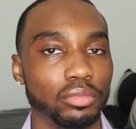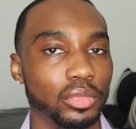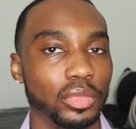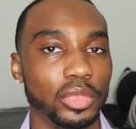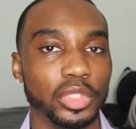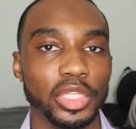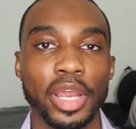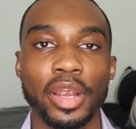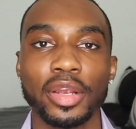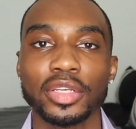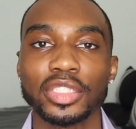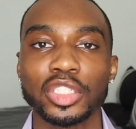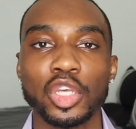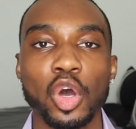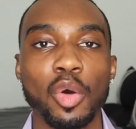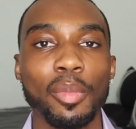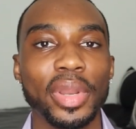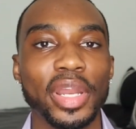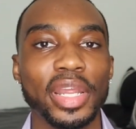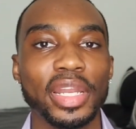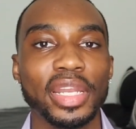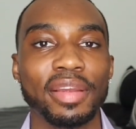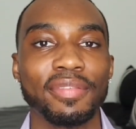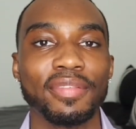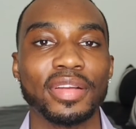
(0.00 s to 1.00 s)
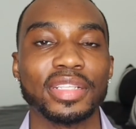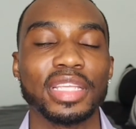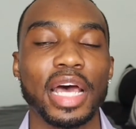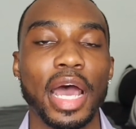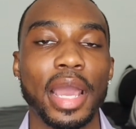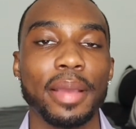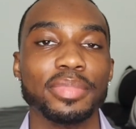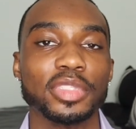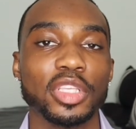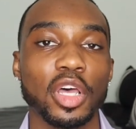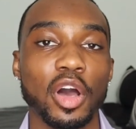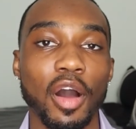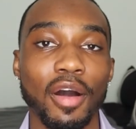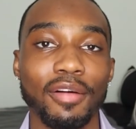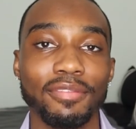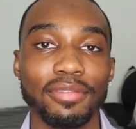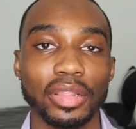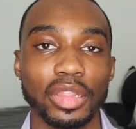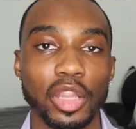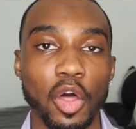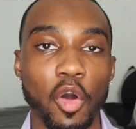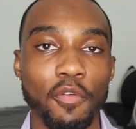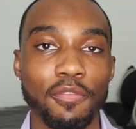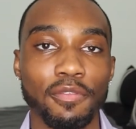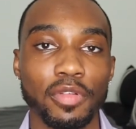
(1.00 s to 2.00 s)
There are so many different types of
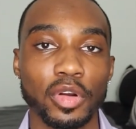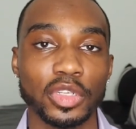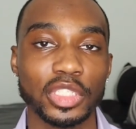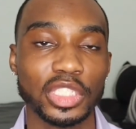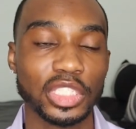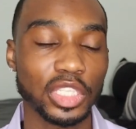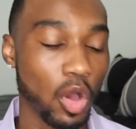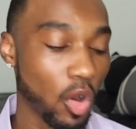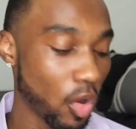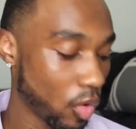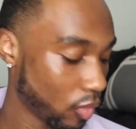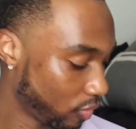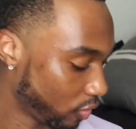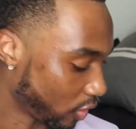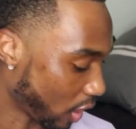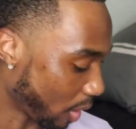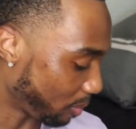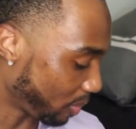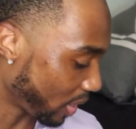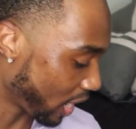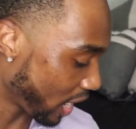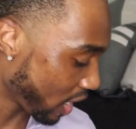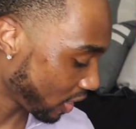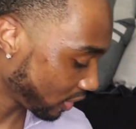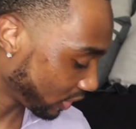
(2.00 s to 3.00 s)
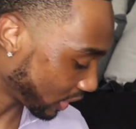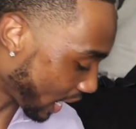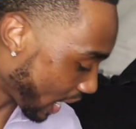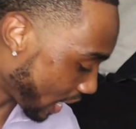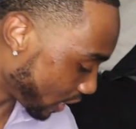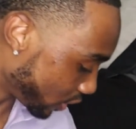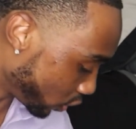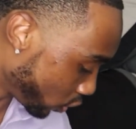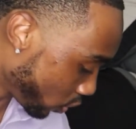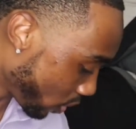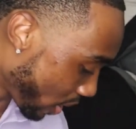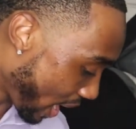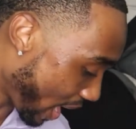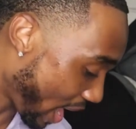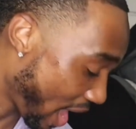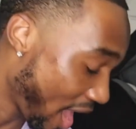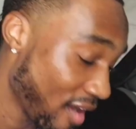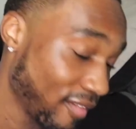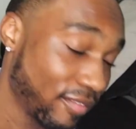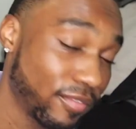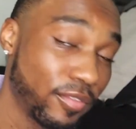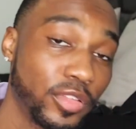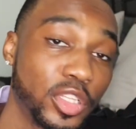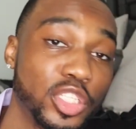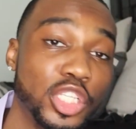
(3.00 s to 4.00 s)
loafers. So a pair that I do
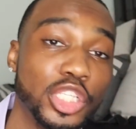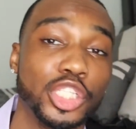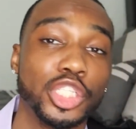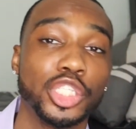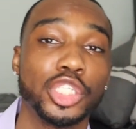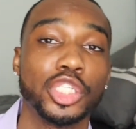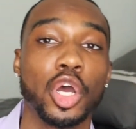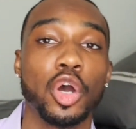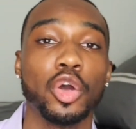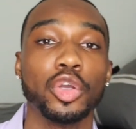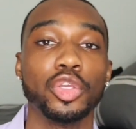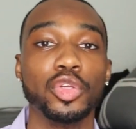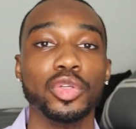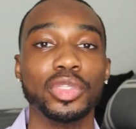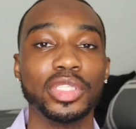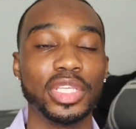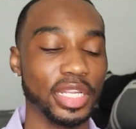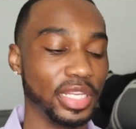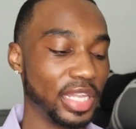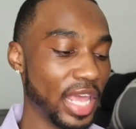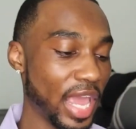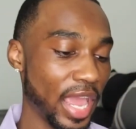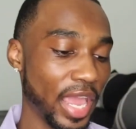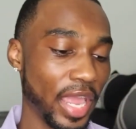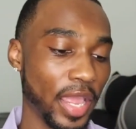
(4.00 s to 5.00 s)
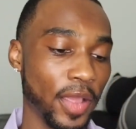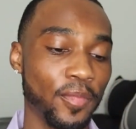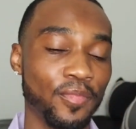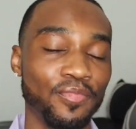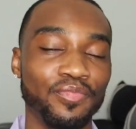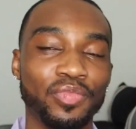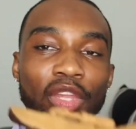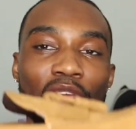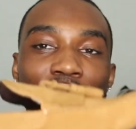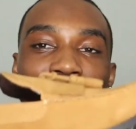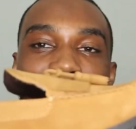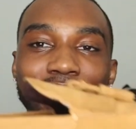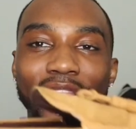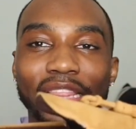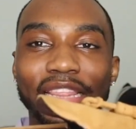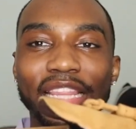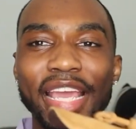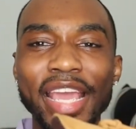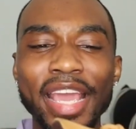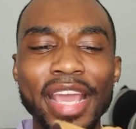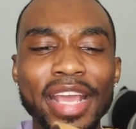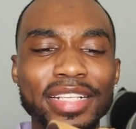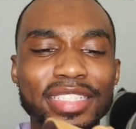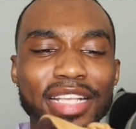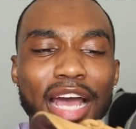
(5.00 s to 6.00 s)
have to show you today,
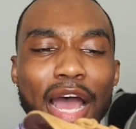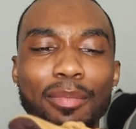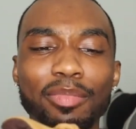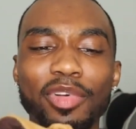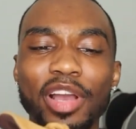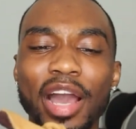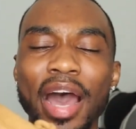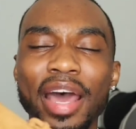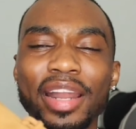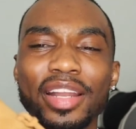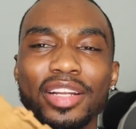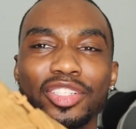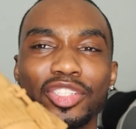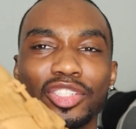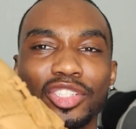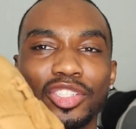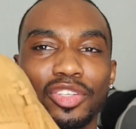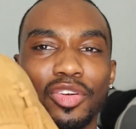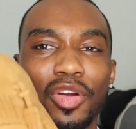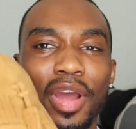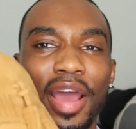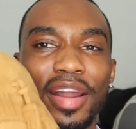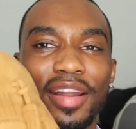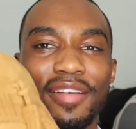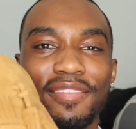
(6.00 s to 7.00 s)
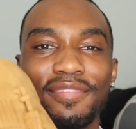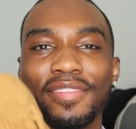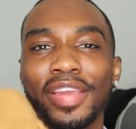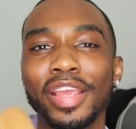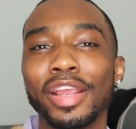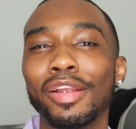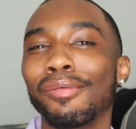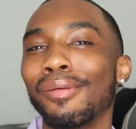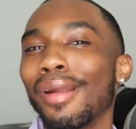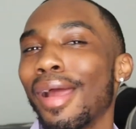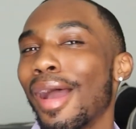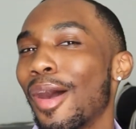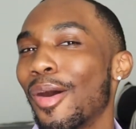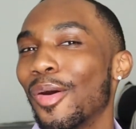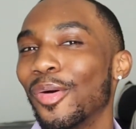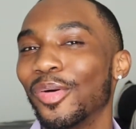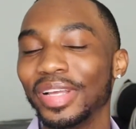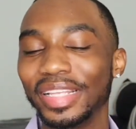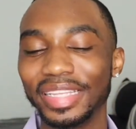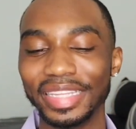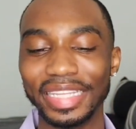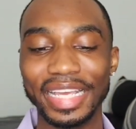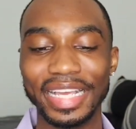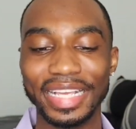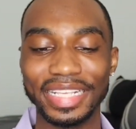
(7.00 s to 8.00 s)
these I'm kind of trying to figure
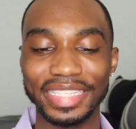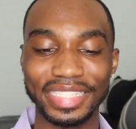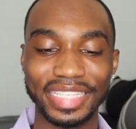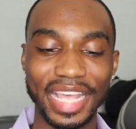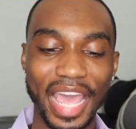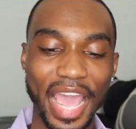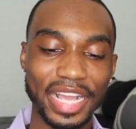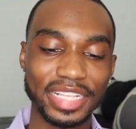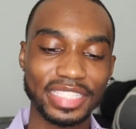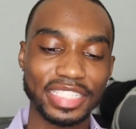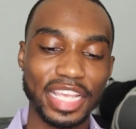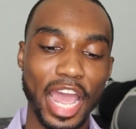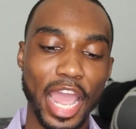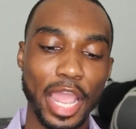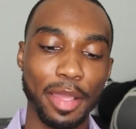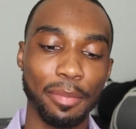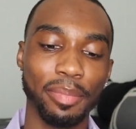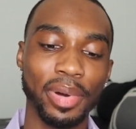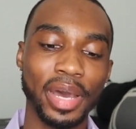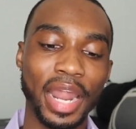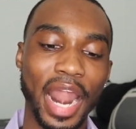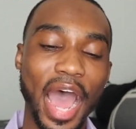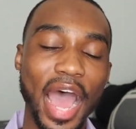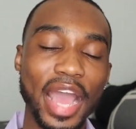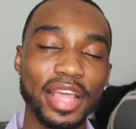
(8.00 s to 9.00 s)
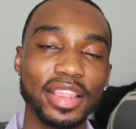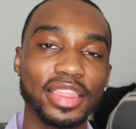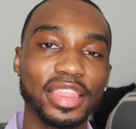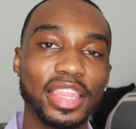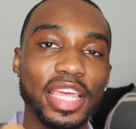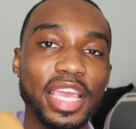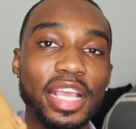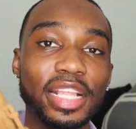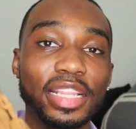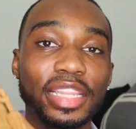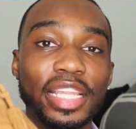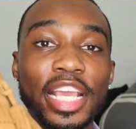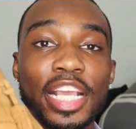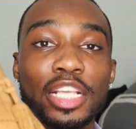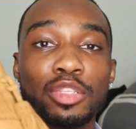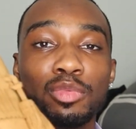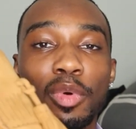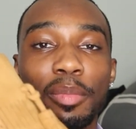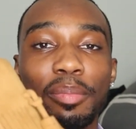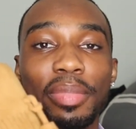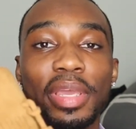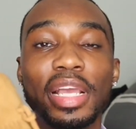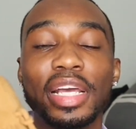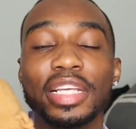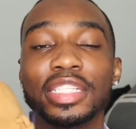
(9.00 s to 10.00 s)
out the exact type, but I think these
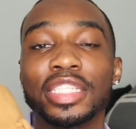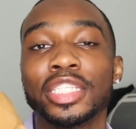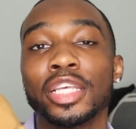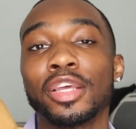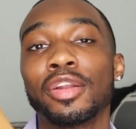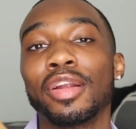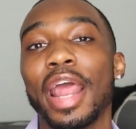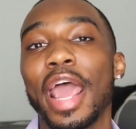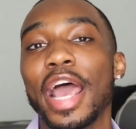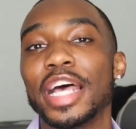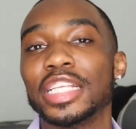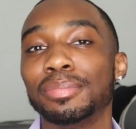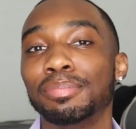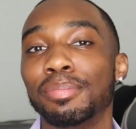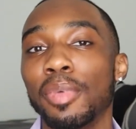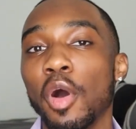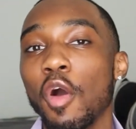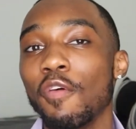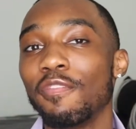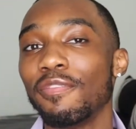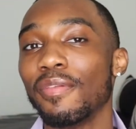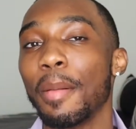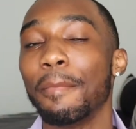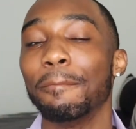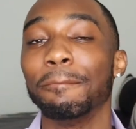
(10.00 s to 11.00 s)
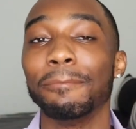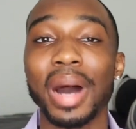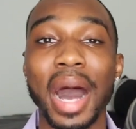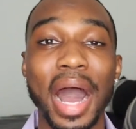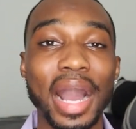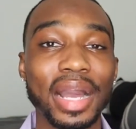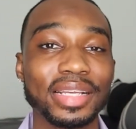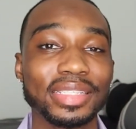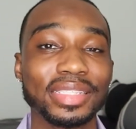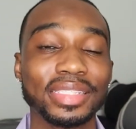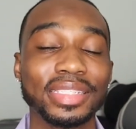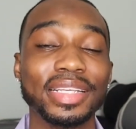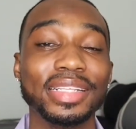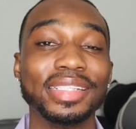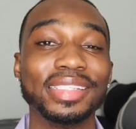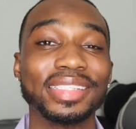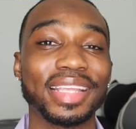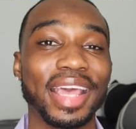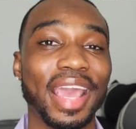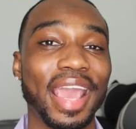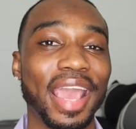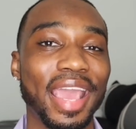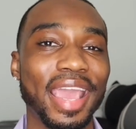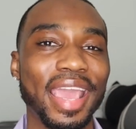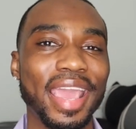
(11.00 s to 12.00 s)
would be considered as both moccasins
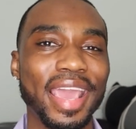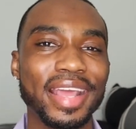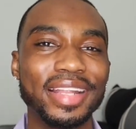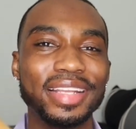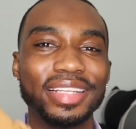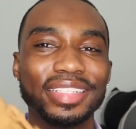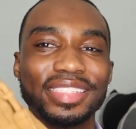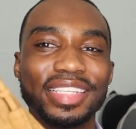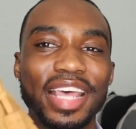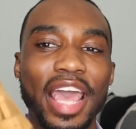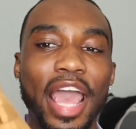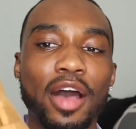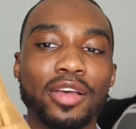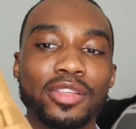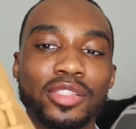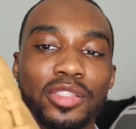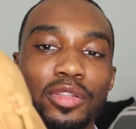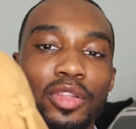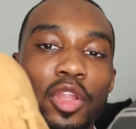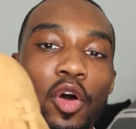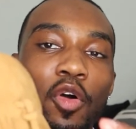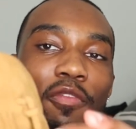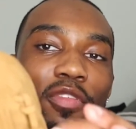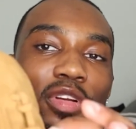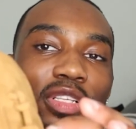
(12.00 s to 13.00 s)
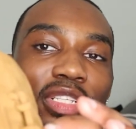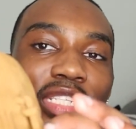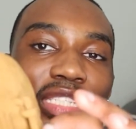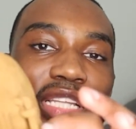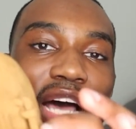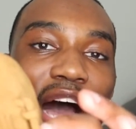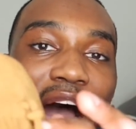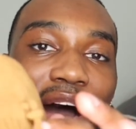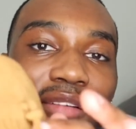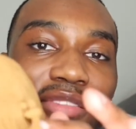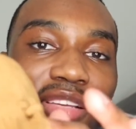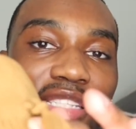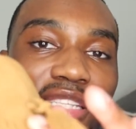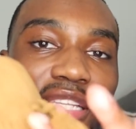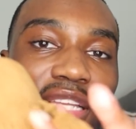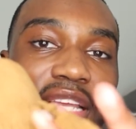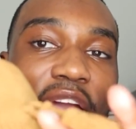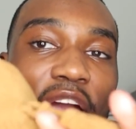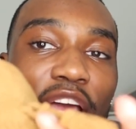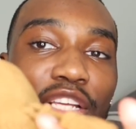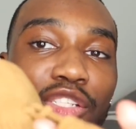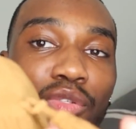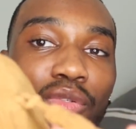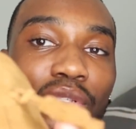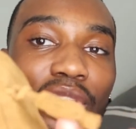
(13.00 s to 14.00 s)
and tassel loafers, because obviously,
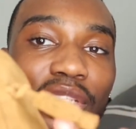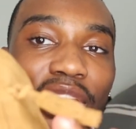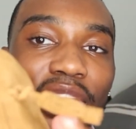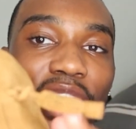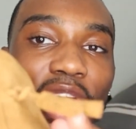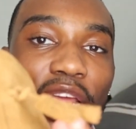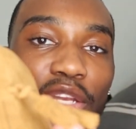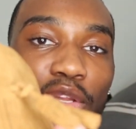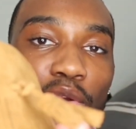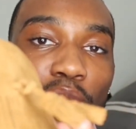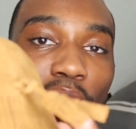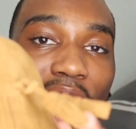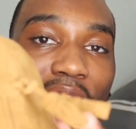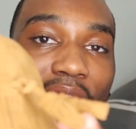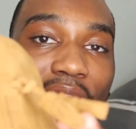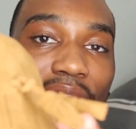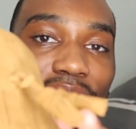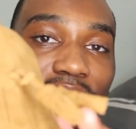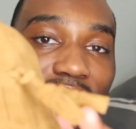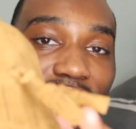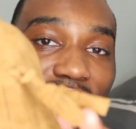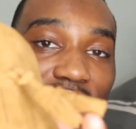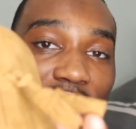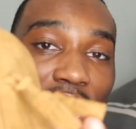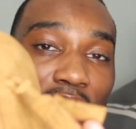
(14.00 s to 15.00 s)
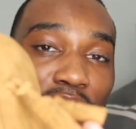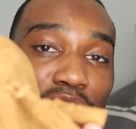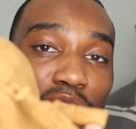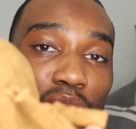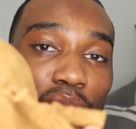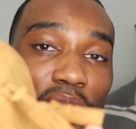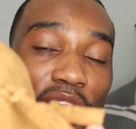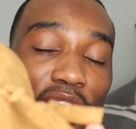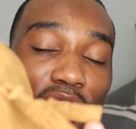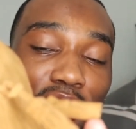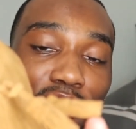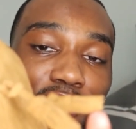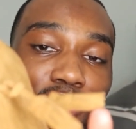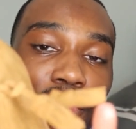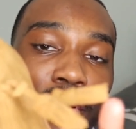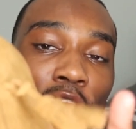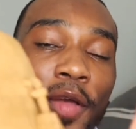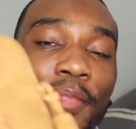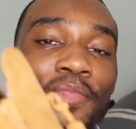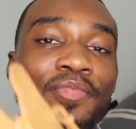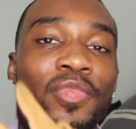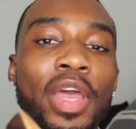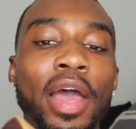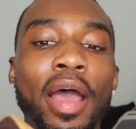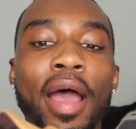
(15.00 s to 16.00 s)
as you see, they do have the tassel in the front.